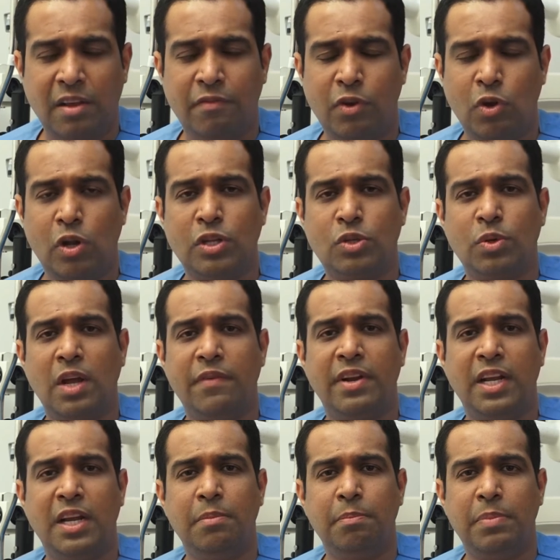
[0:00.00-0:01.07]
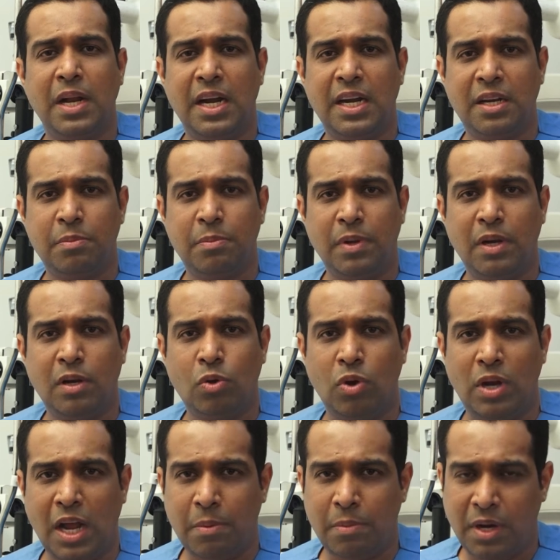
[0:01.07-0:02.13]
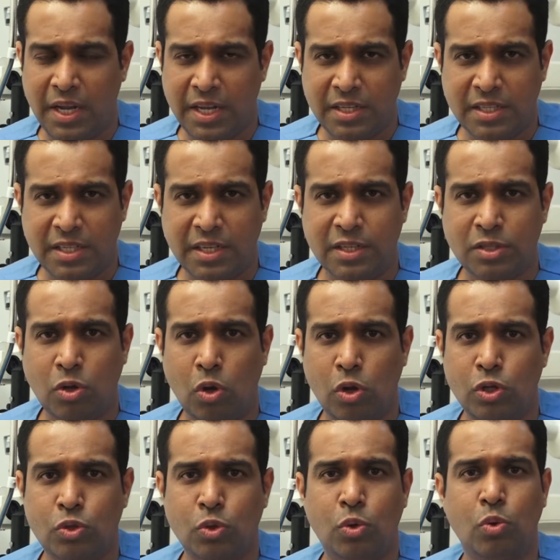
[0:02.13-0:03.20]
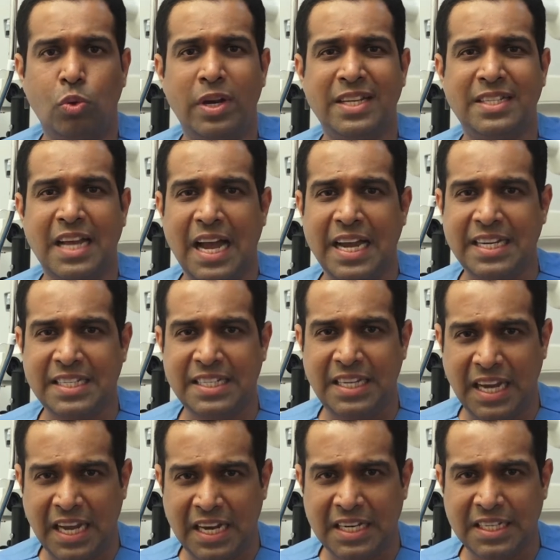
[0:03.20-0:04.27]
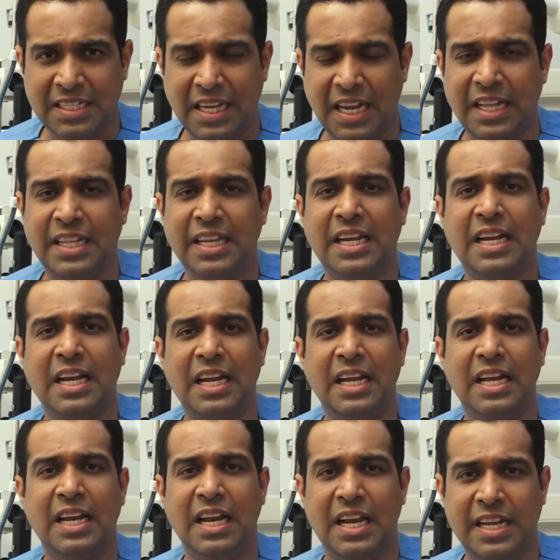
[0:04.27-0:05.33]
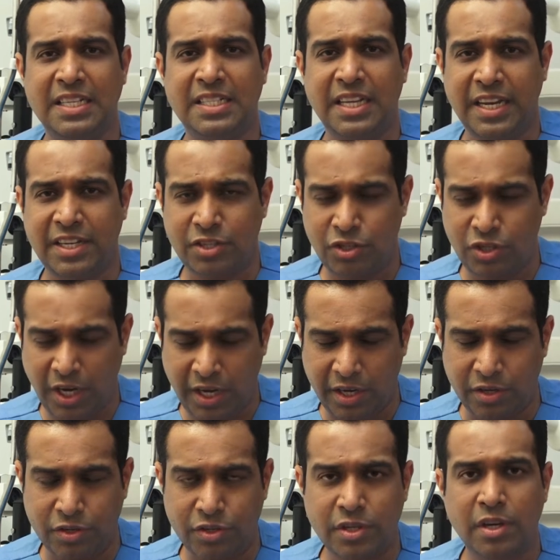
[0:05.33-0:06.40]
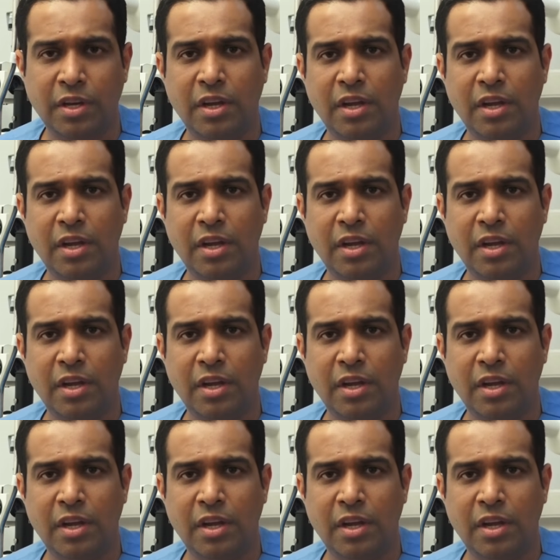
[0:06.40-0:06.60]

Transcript: We also have an implantable collamer lenses also known as ICLs and the clear lens exchange.